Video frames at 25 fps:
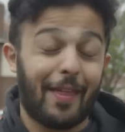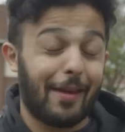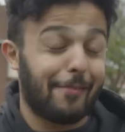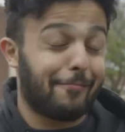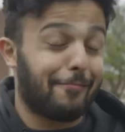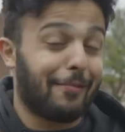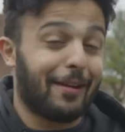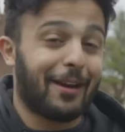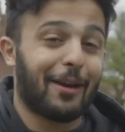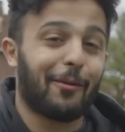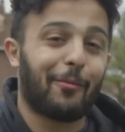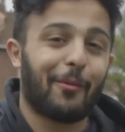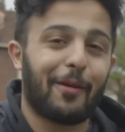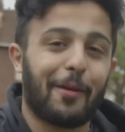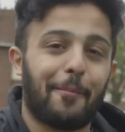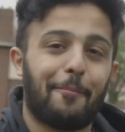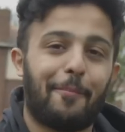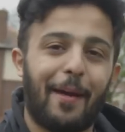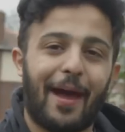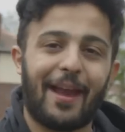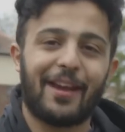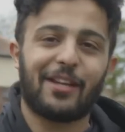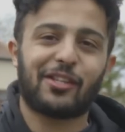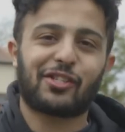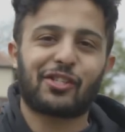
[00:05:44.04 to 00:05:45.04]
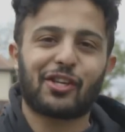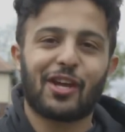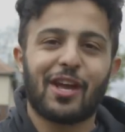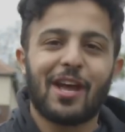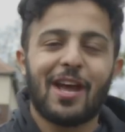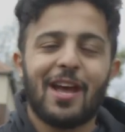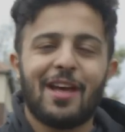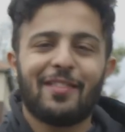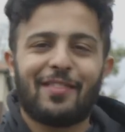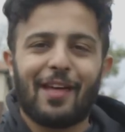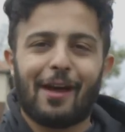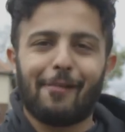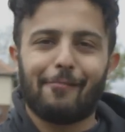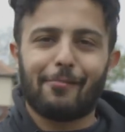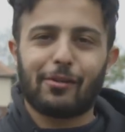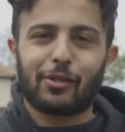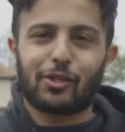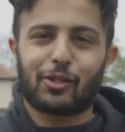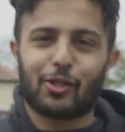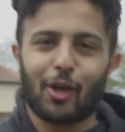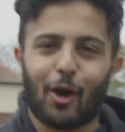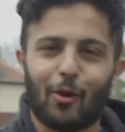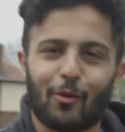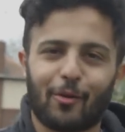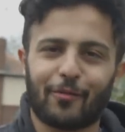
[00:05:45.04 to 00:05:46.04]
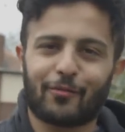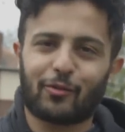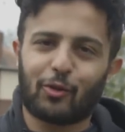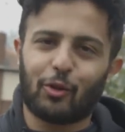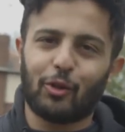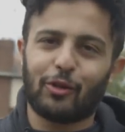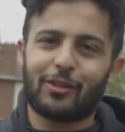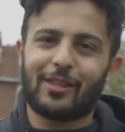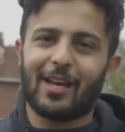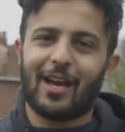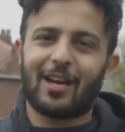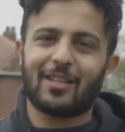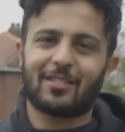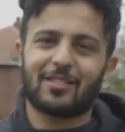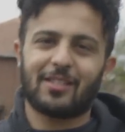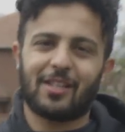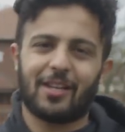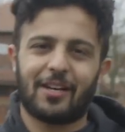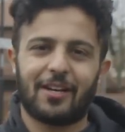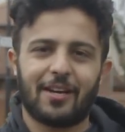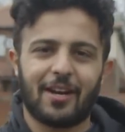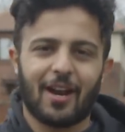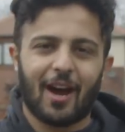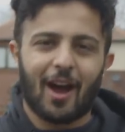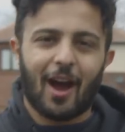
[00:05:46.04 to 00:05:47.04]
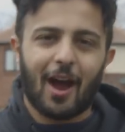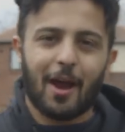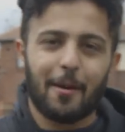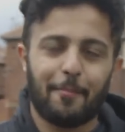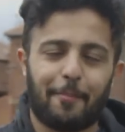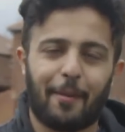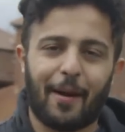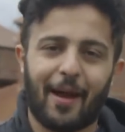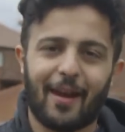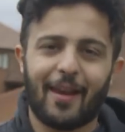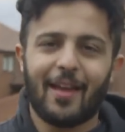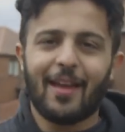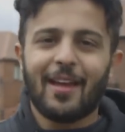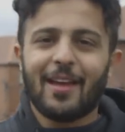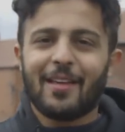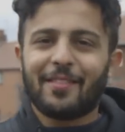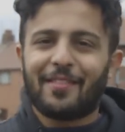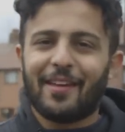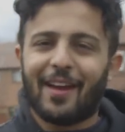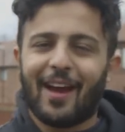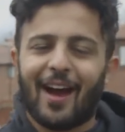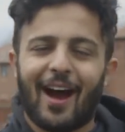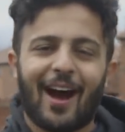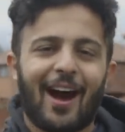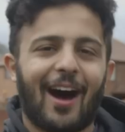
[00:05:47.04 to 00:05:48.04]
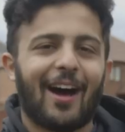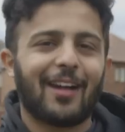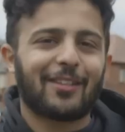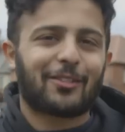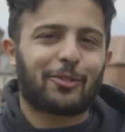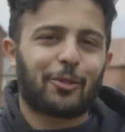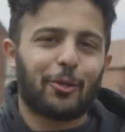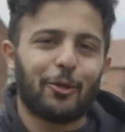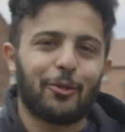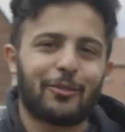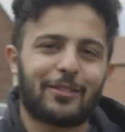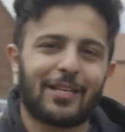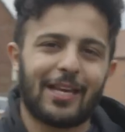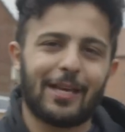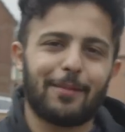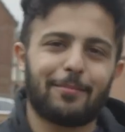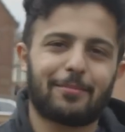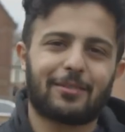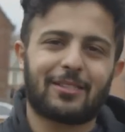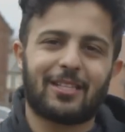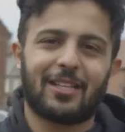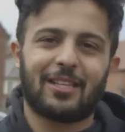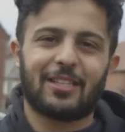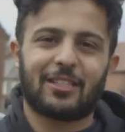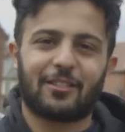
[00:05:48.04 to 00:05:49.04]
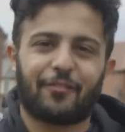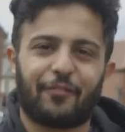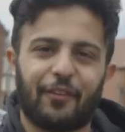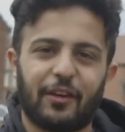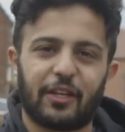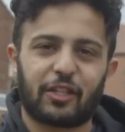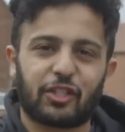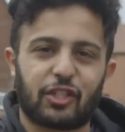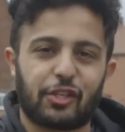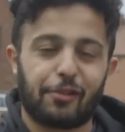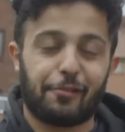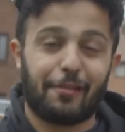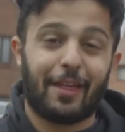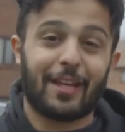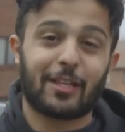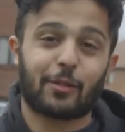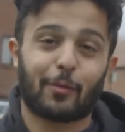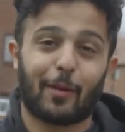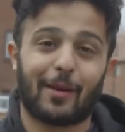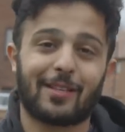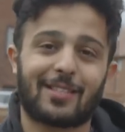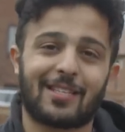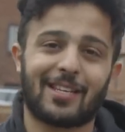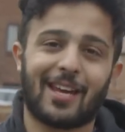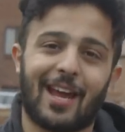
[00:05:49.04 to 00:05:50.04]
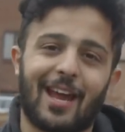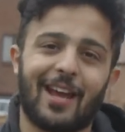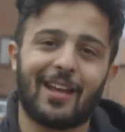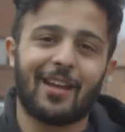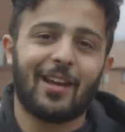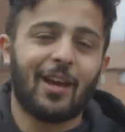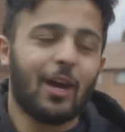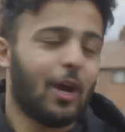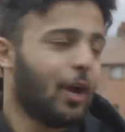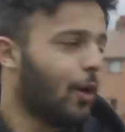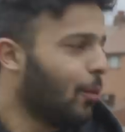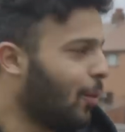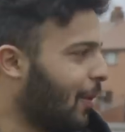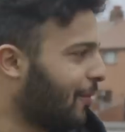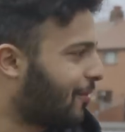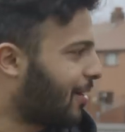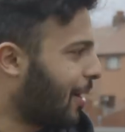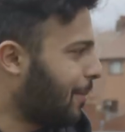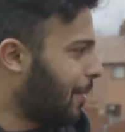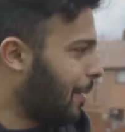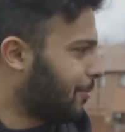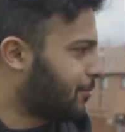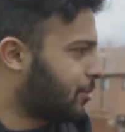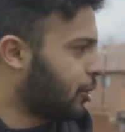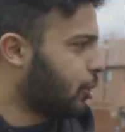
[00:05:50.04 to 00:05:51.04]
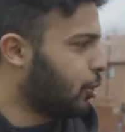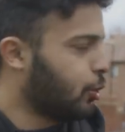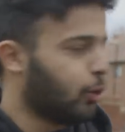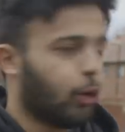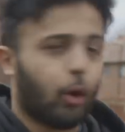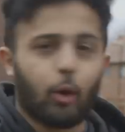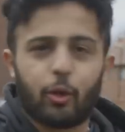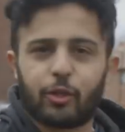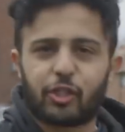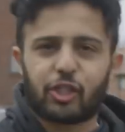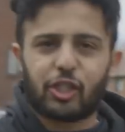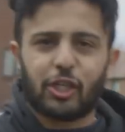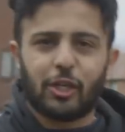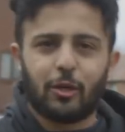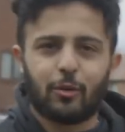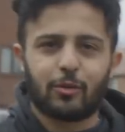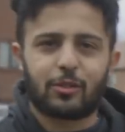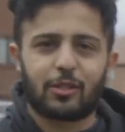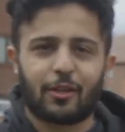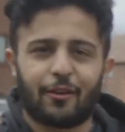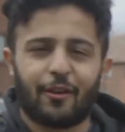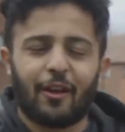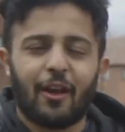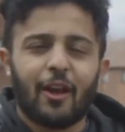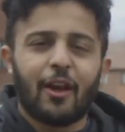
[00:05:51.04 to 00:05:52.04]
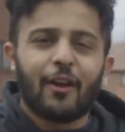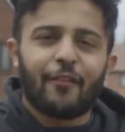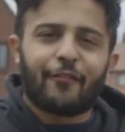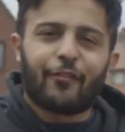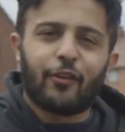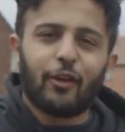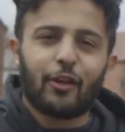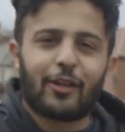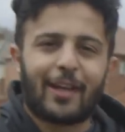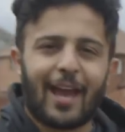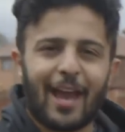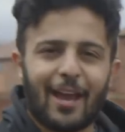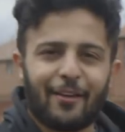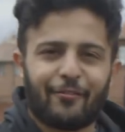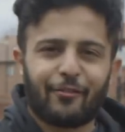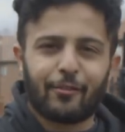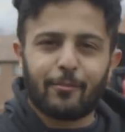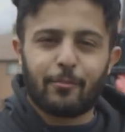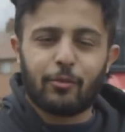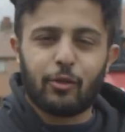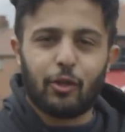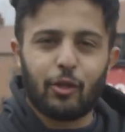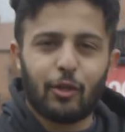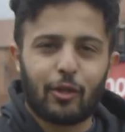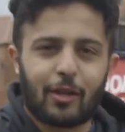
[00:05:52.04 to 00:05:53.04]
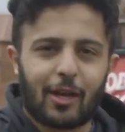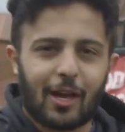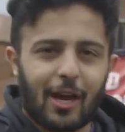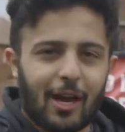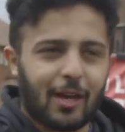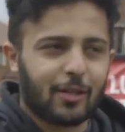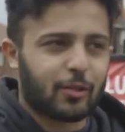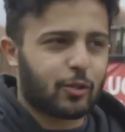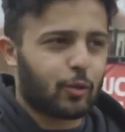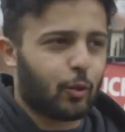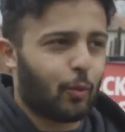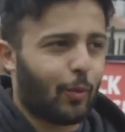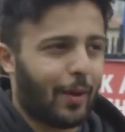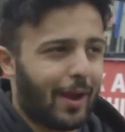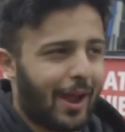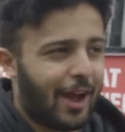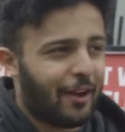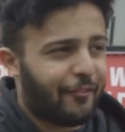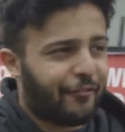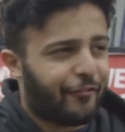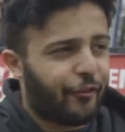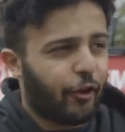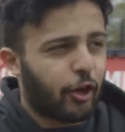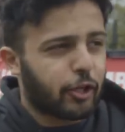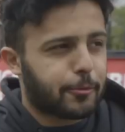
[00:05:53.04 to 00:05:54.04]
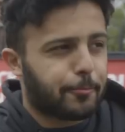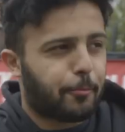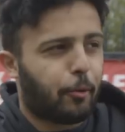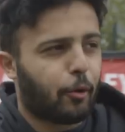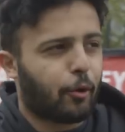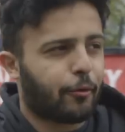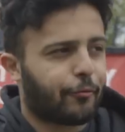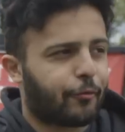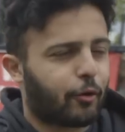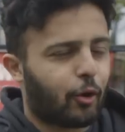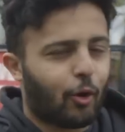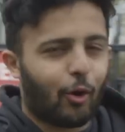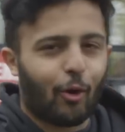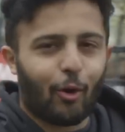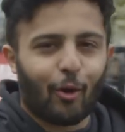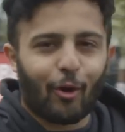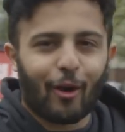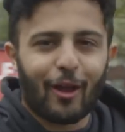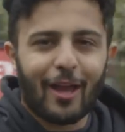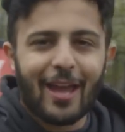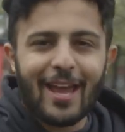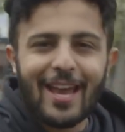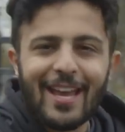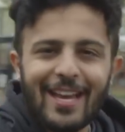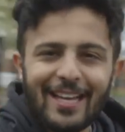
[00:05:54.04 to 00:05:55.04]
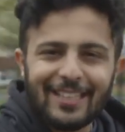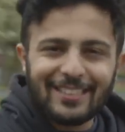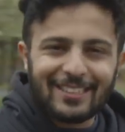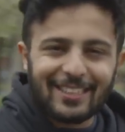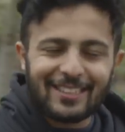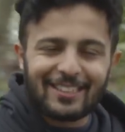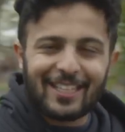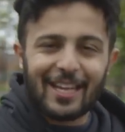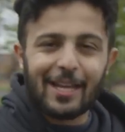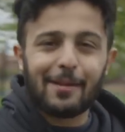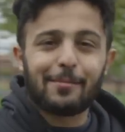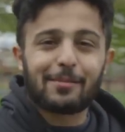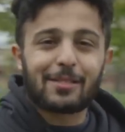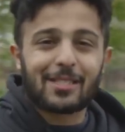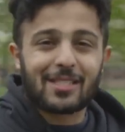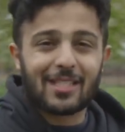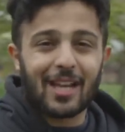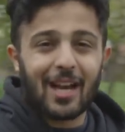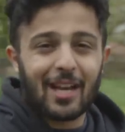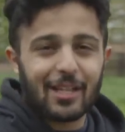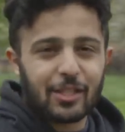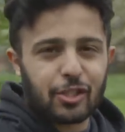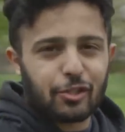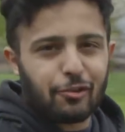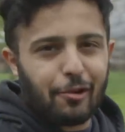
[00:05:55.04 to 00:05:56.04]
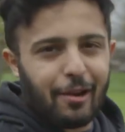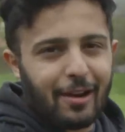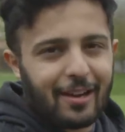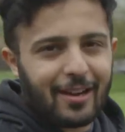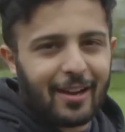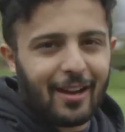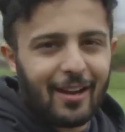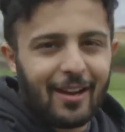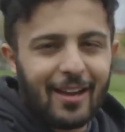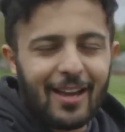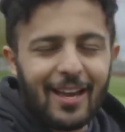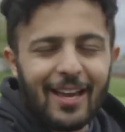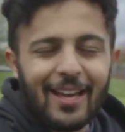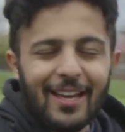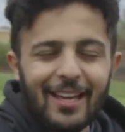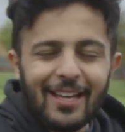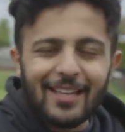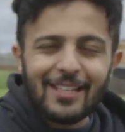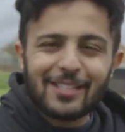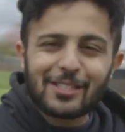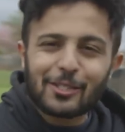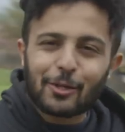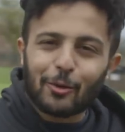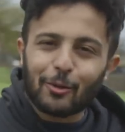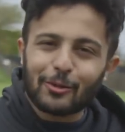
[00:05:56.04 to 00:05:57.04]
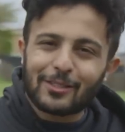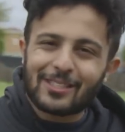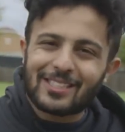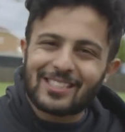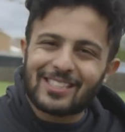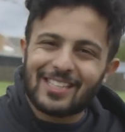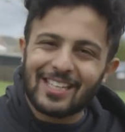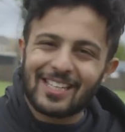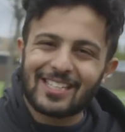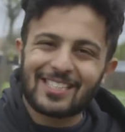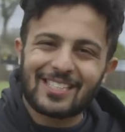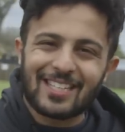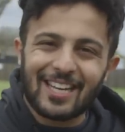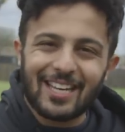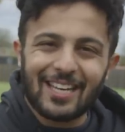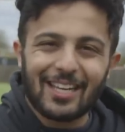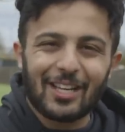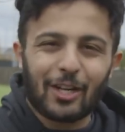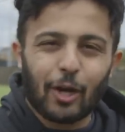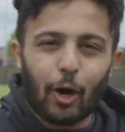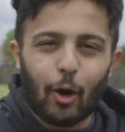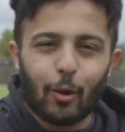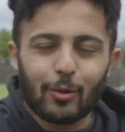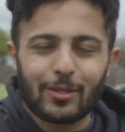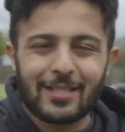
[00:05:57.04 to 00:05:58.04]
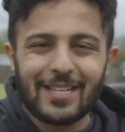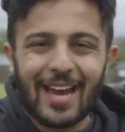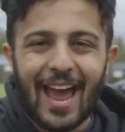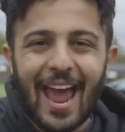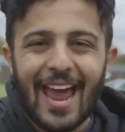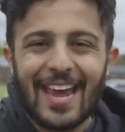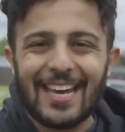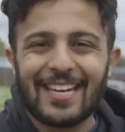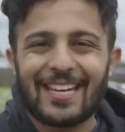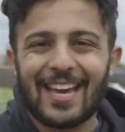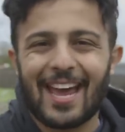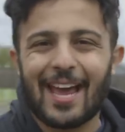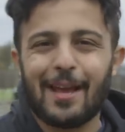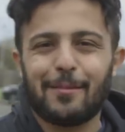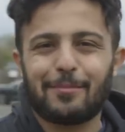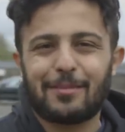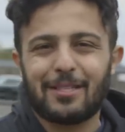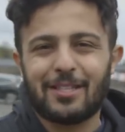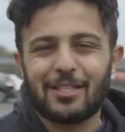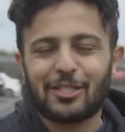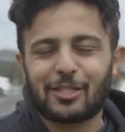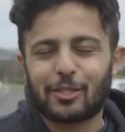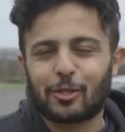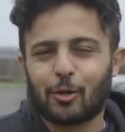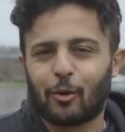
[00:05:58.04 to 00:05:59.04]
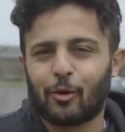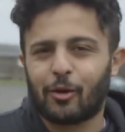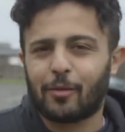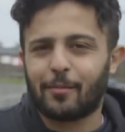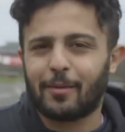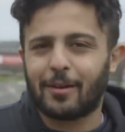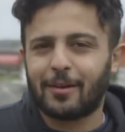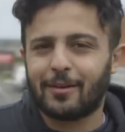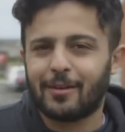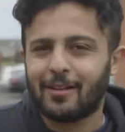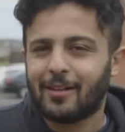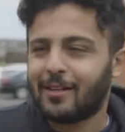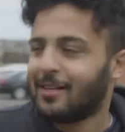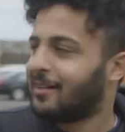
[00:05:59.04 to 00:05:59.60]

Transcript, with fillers: they really want to banish that result of 2009. But there are two teams to this fixture and that's why today we've come up to North Shields, a few K from Newcastle where our first port of call is the team's star striker. He's scored 16 goals in eight games in this tournament